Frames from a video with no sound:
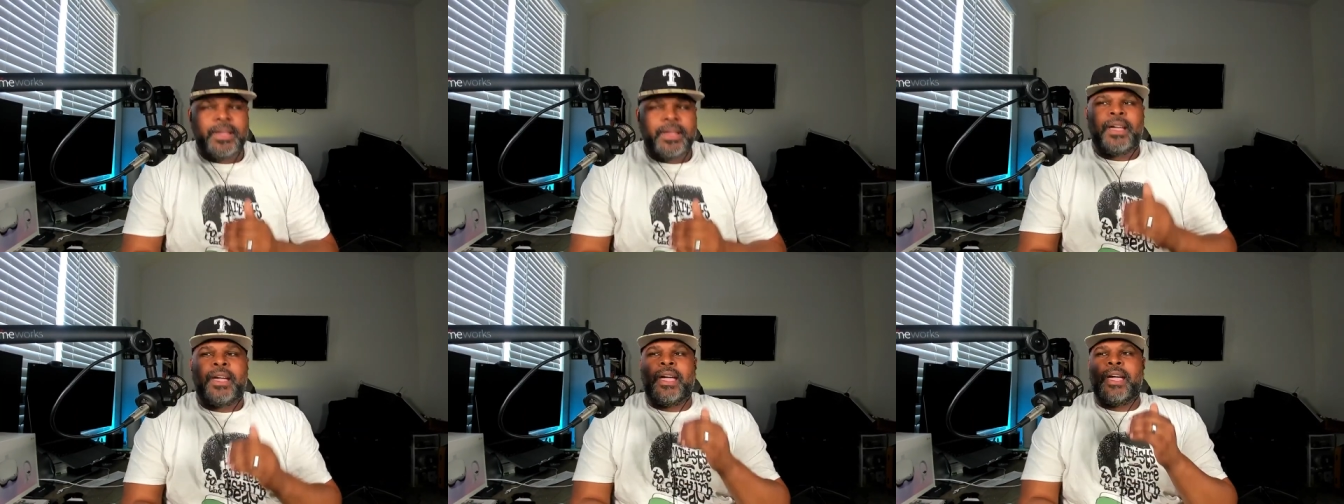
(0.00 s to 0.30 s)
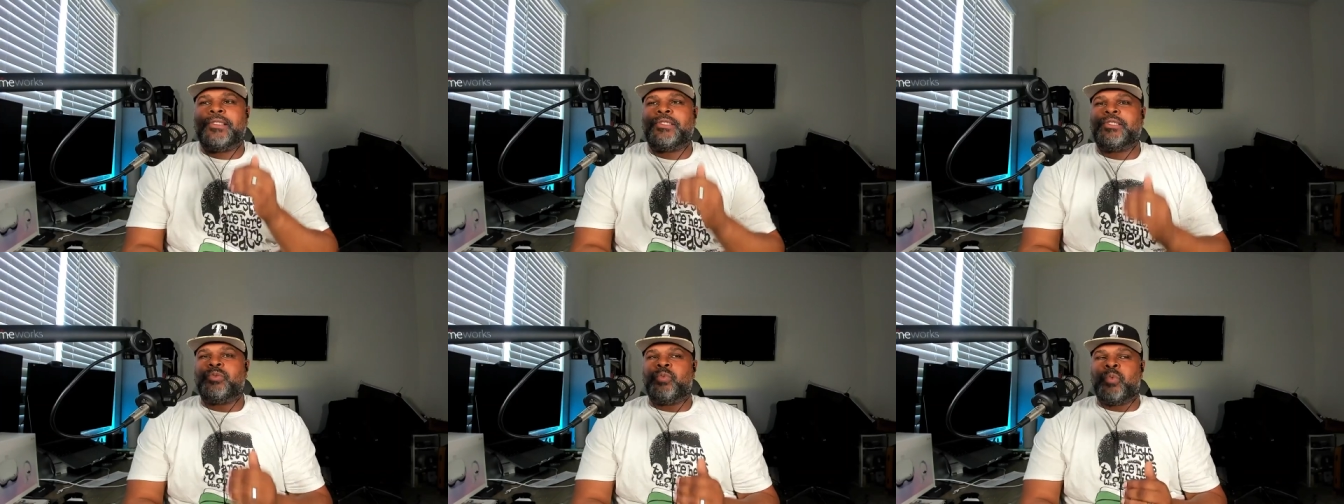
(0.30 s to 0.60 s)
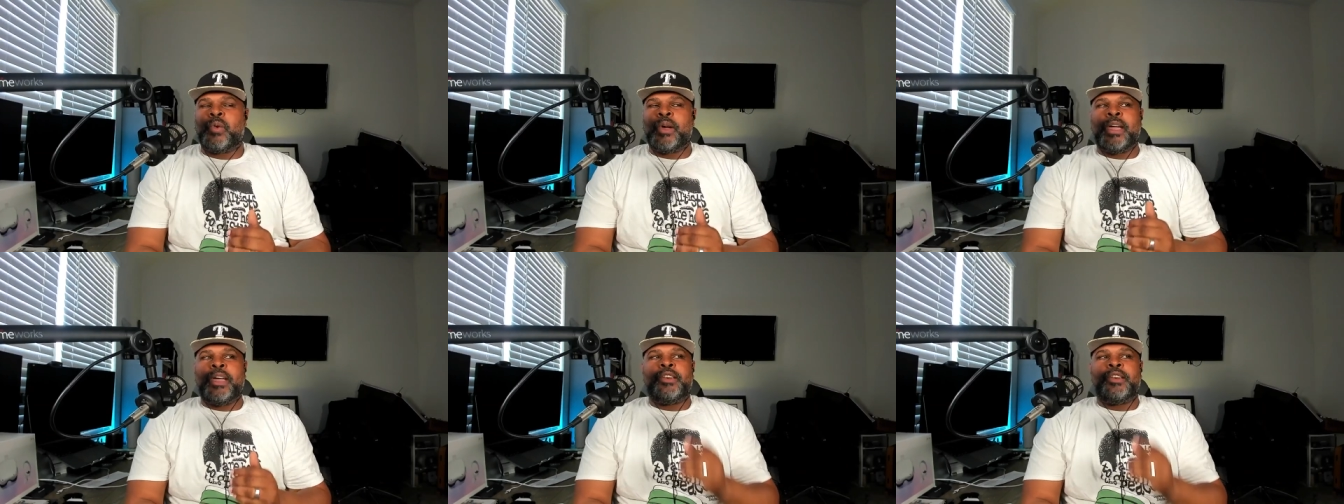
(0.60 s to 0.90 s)
is
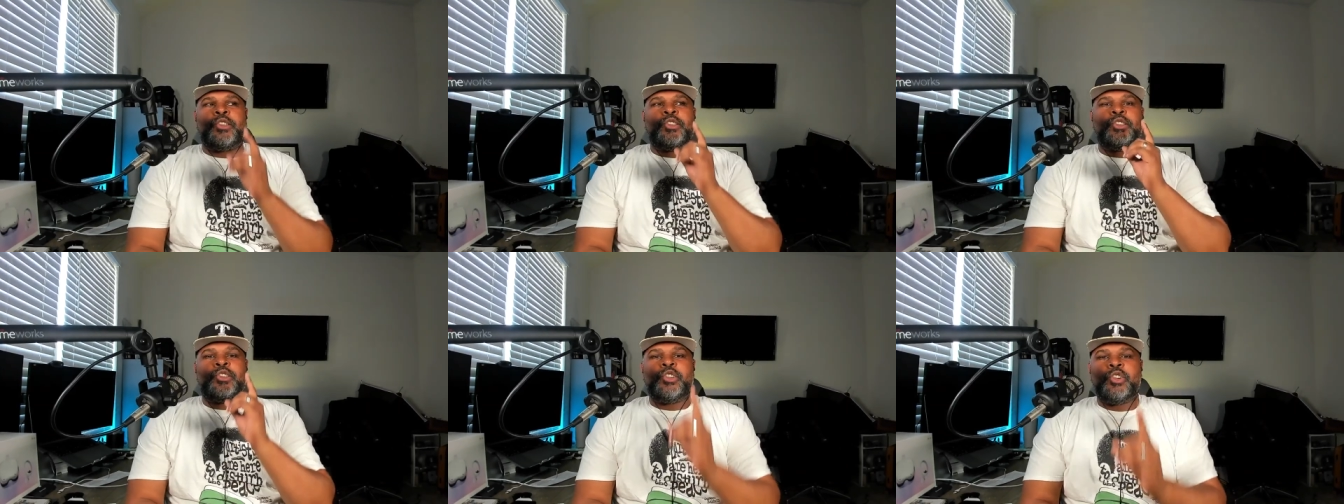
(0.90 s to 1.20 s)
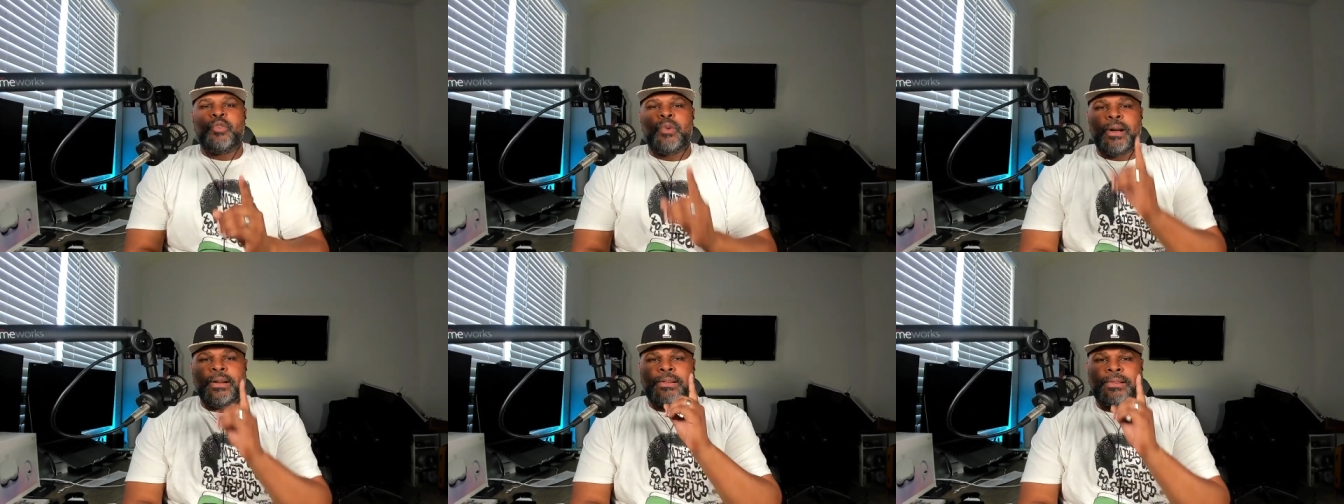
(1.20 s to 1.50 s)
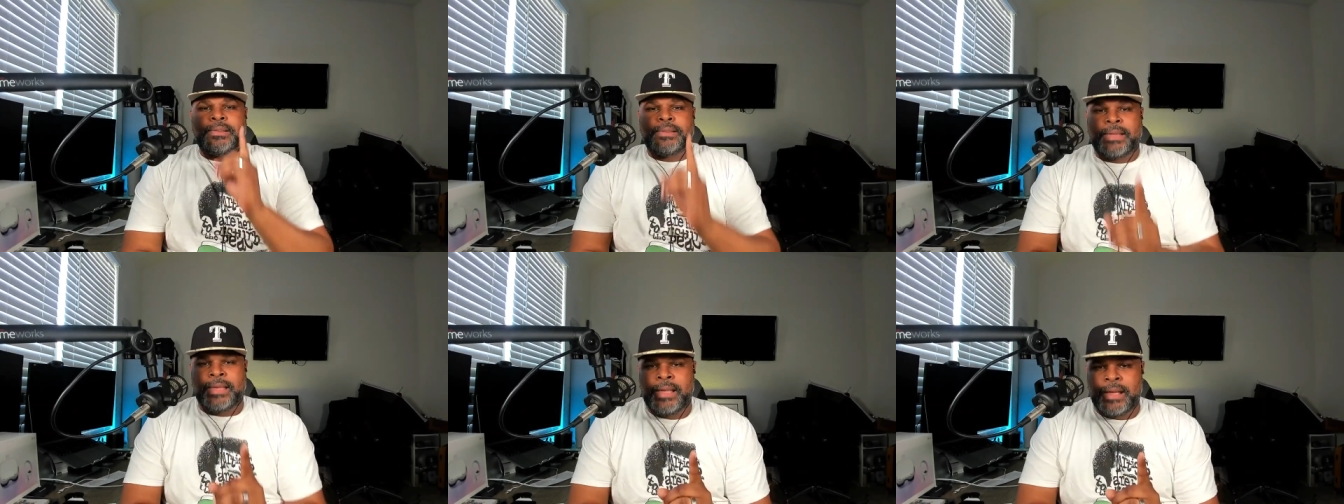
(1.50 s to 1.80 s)
when you
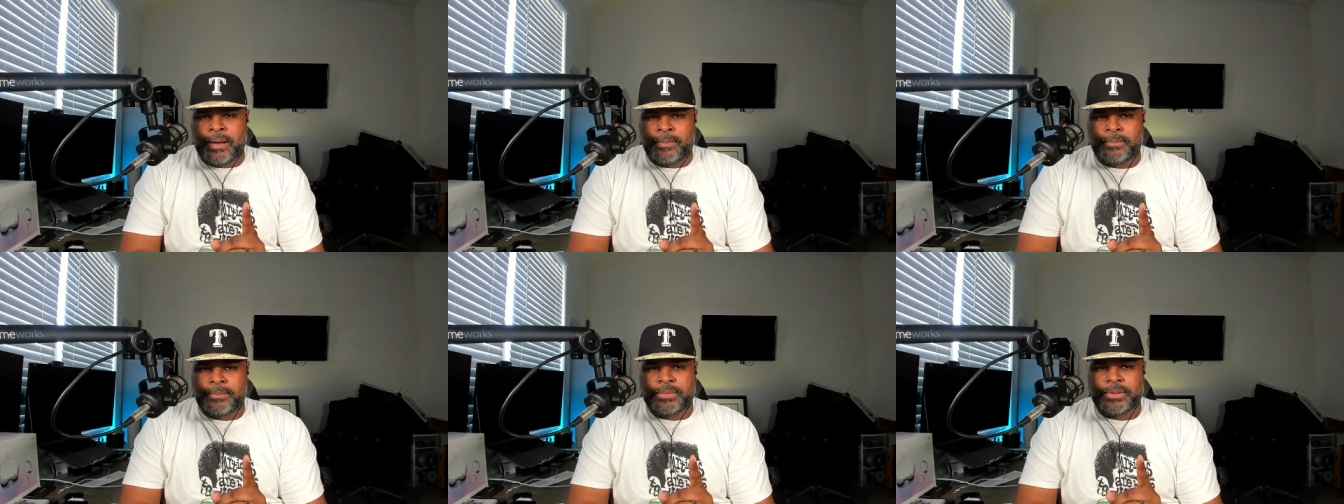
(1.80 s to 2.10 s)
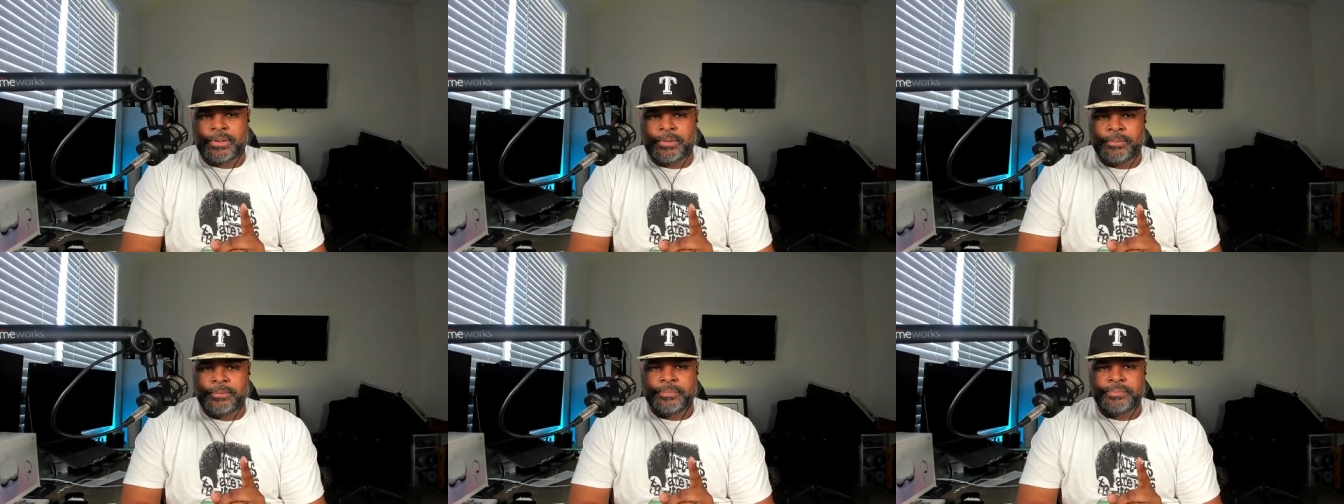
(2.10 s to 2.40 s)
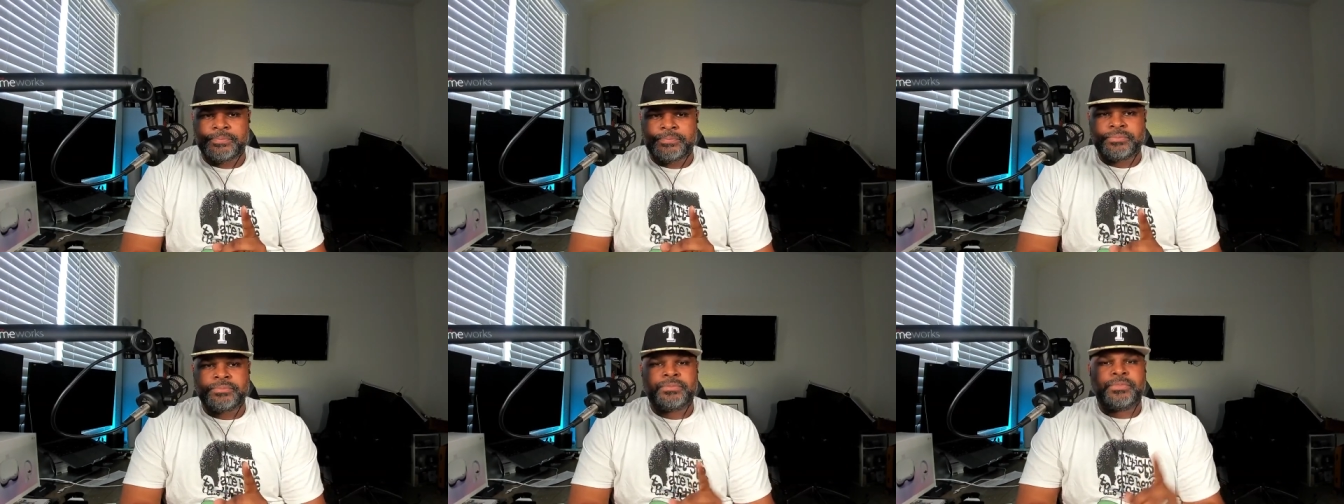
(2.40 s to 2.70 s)
attempt
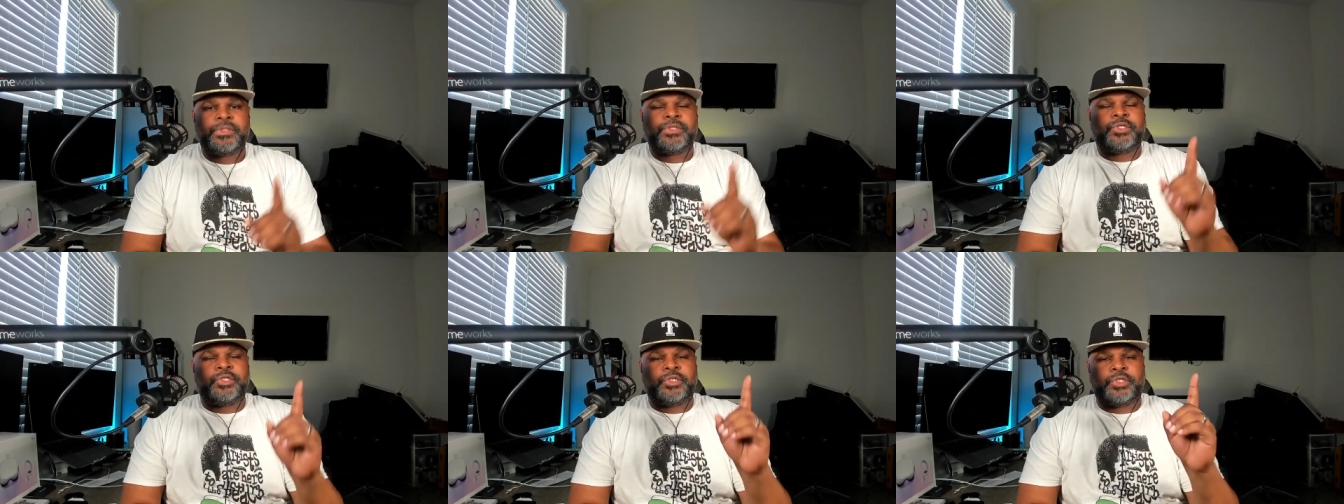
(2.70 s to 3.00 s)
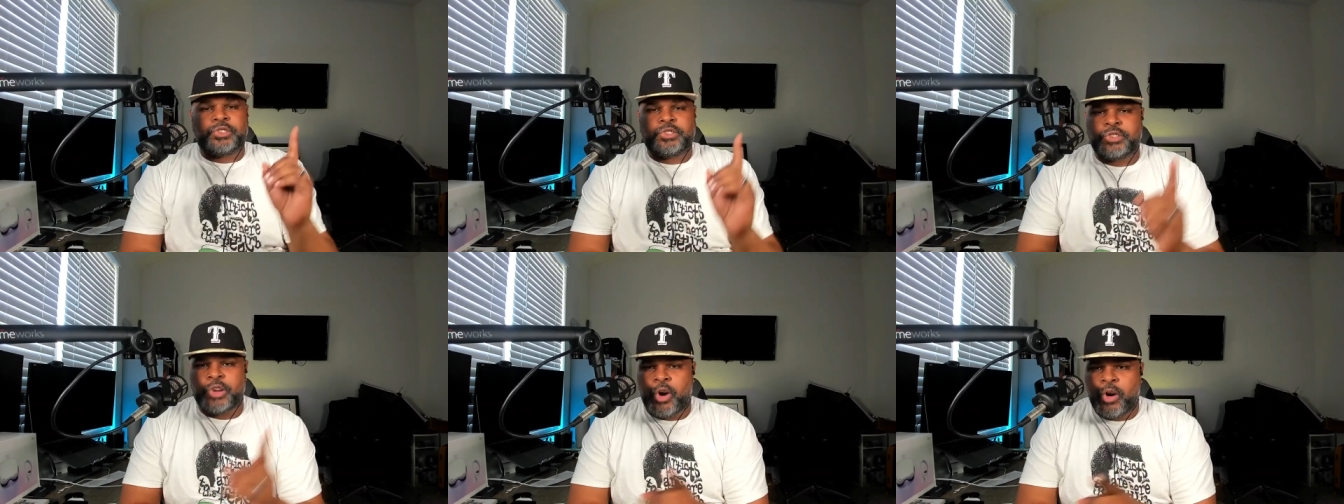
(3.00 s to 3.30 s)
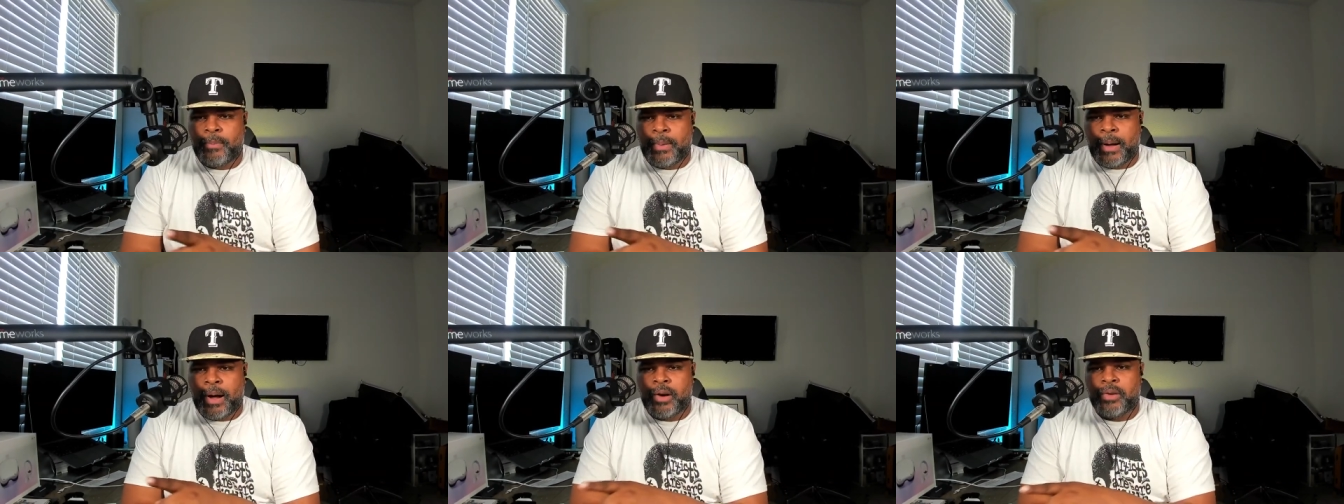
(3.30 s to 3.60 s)
to
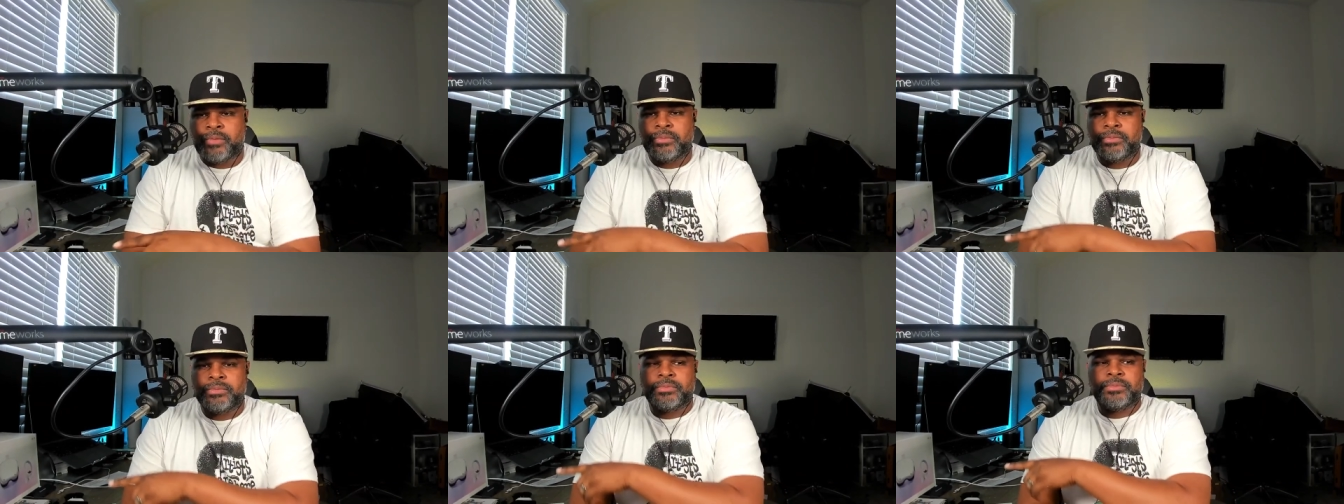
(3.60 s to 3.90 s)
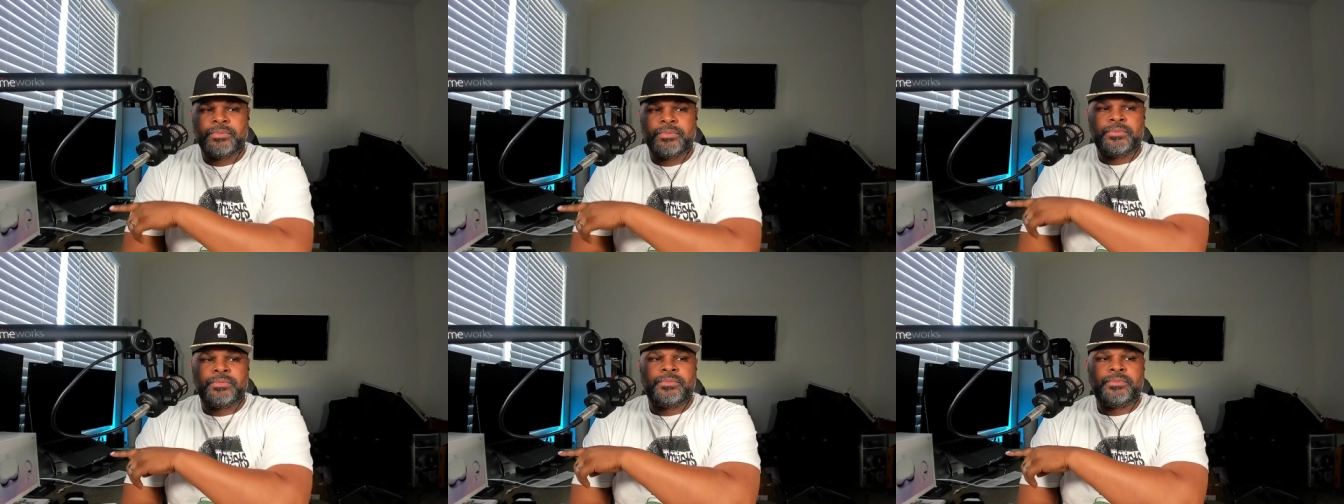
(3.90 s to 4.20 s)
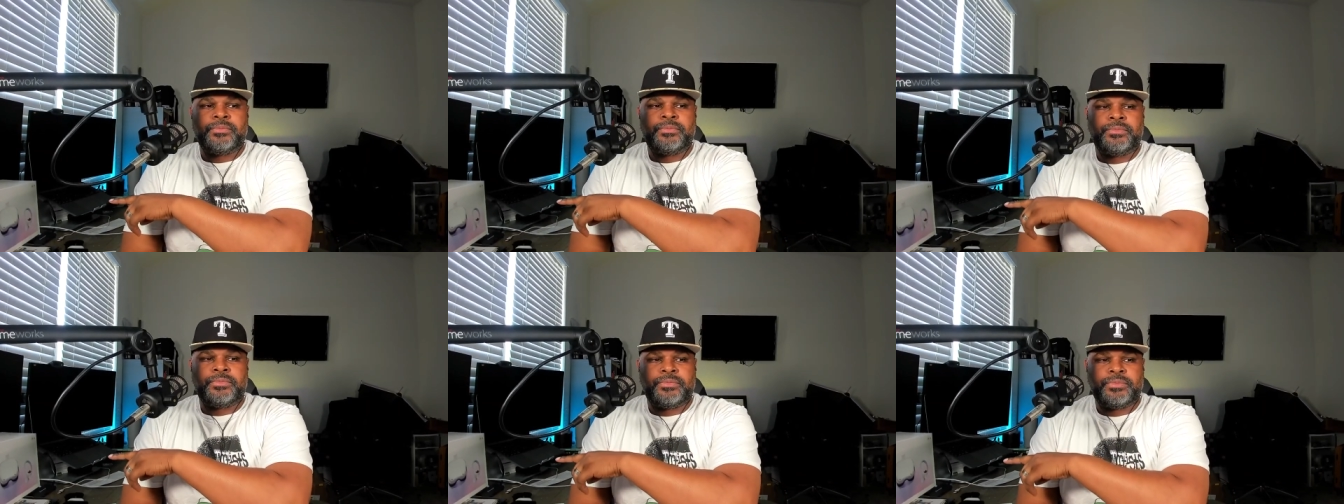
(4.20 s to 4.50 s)

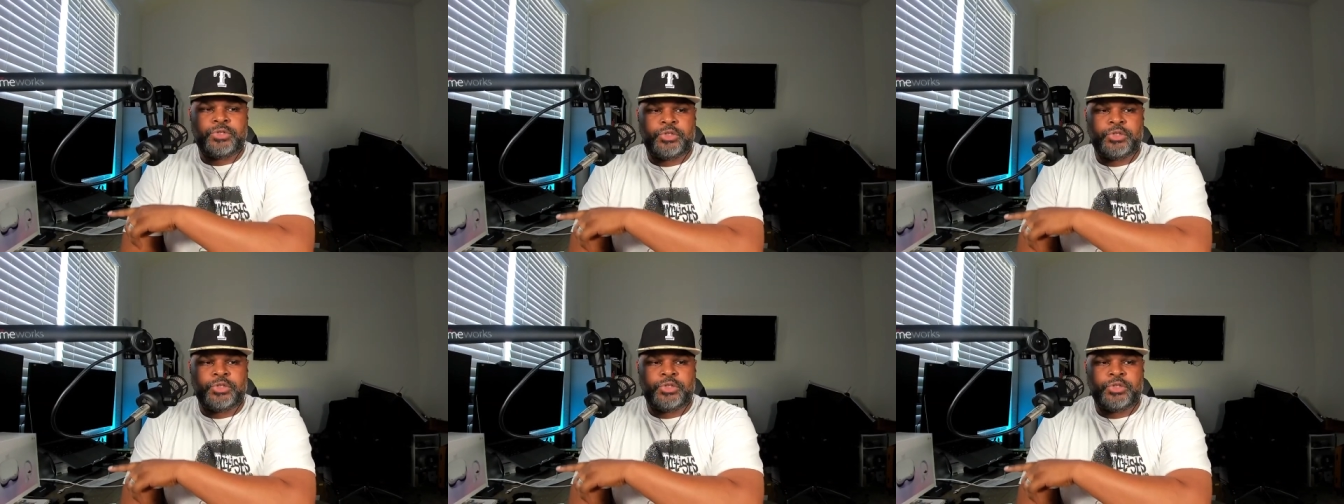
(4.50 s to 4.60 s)
showboat,